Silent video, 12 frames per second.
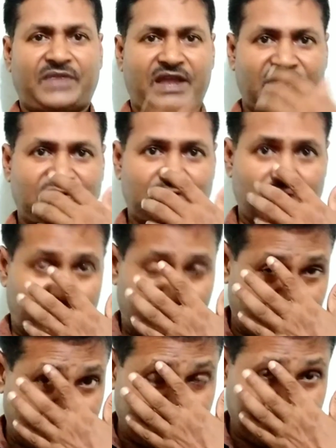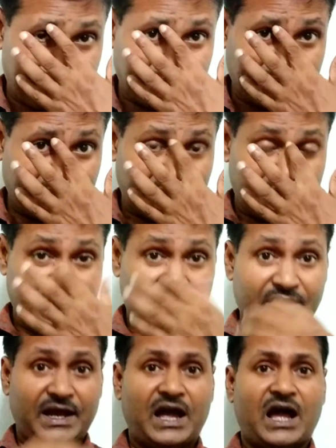Answer:
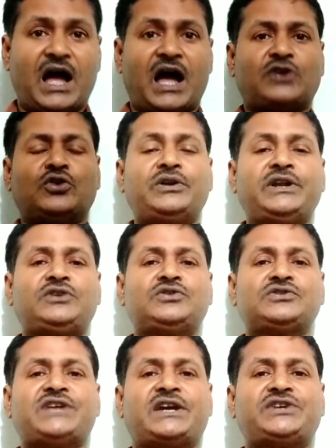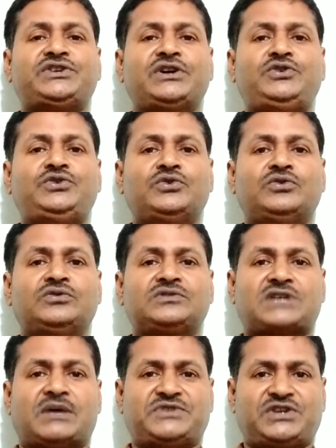according to Section 2,
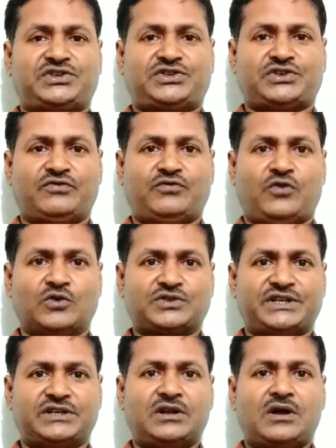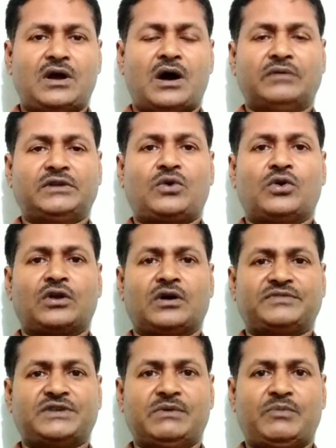Subsection 14 of the Code
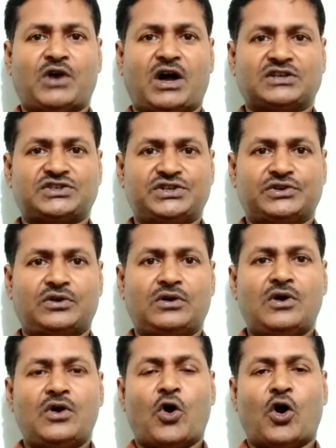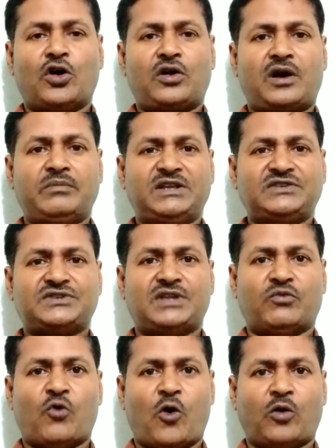of Civil Procedure, order means the
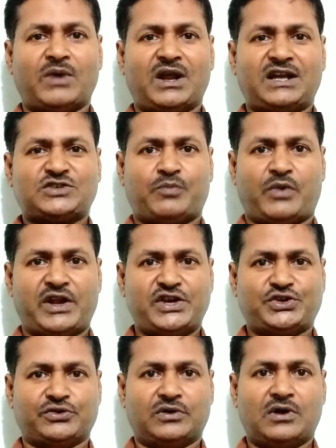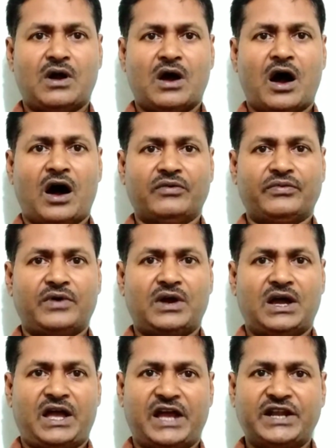formal expression of
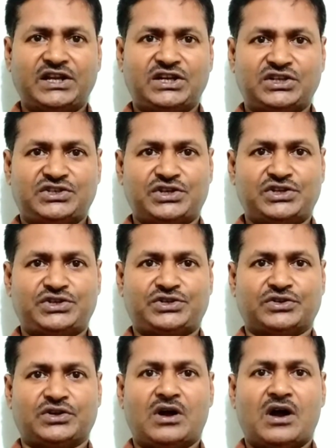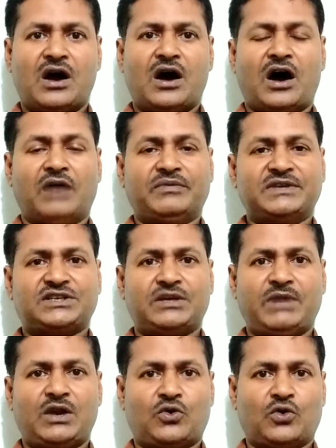any decision of a
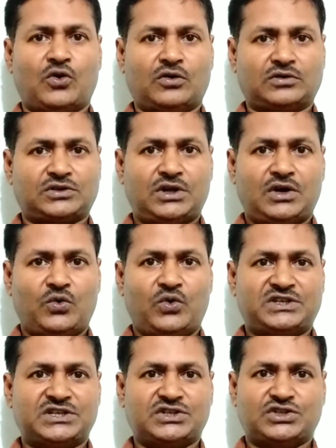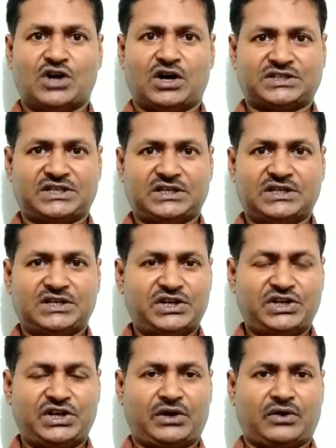civil court which is not a
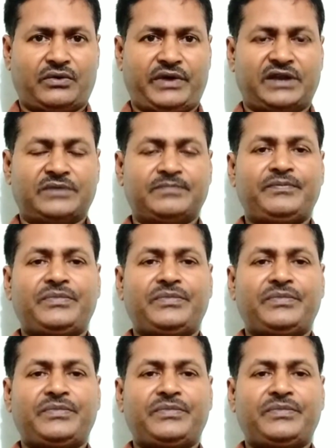decree.